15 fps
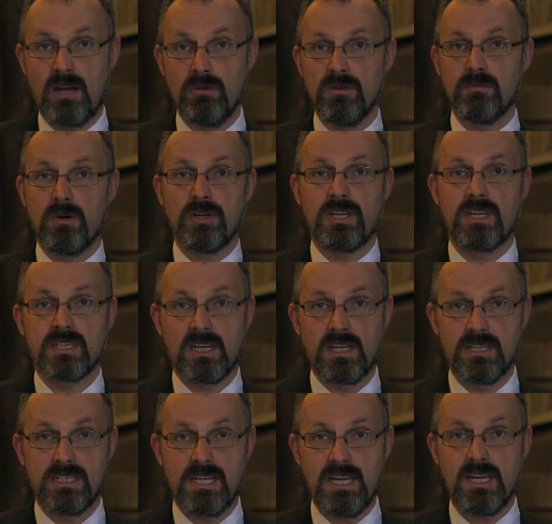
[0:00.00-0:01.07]
Our bodies
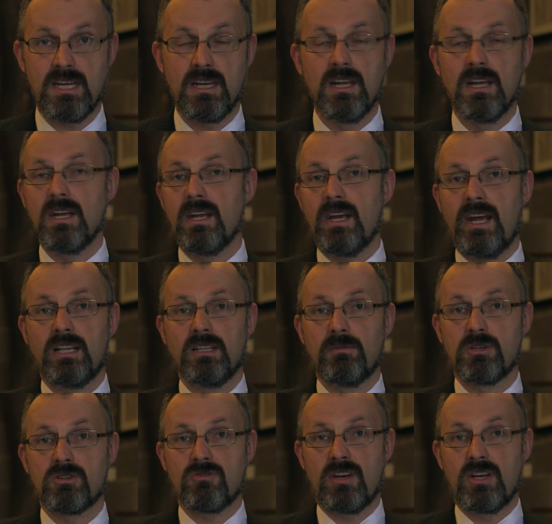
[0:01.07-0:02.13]
contain
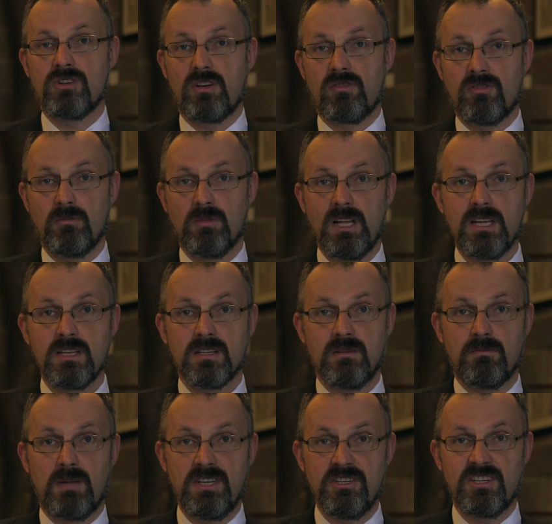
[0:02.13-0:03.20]
elements ranging from light,
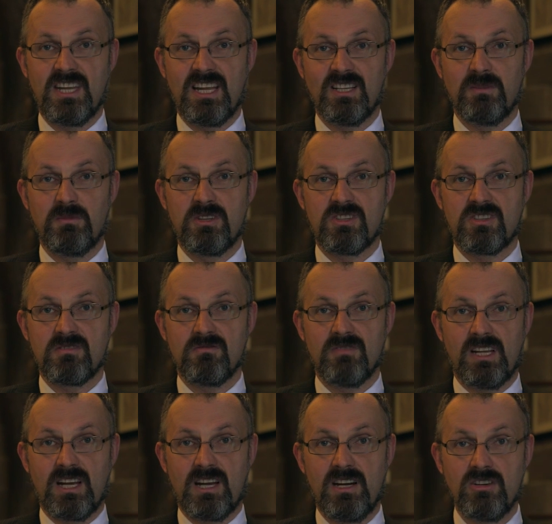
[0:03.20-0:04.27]
abundant elements
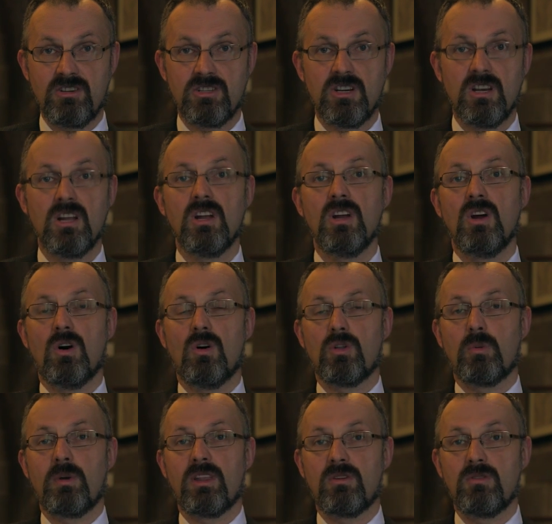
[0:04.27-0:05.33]
like hydrogen, all the
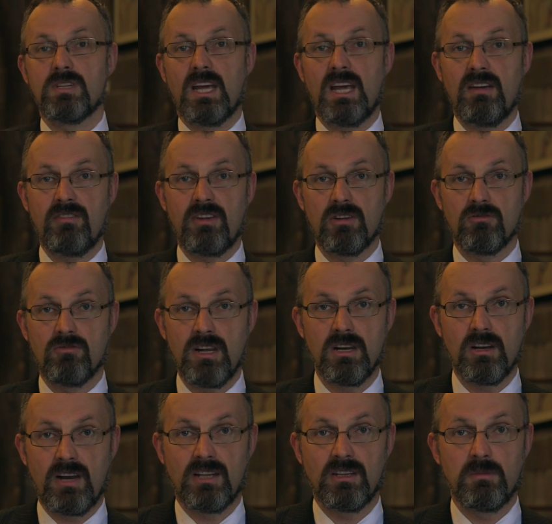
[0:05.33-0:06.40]
way through to heavier,
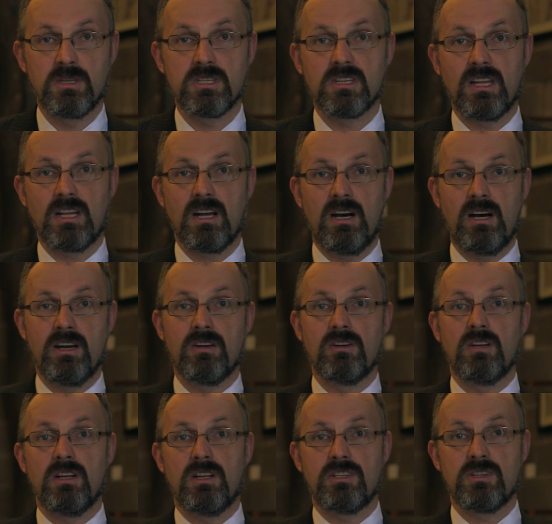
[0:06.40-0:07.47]
rarer elements like
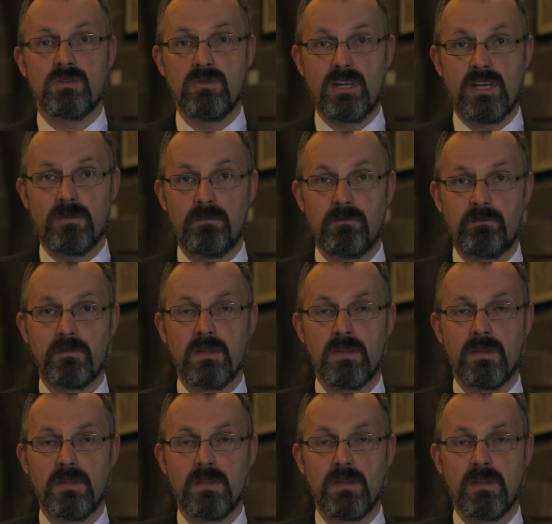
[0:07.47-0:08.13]
iron and sodium.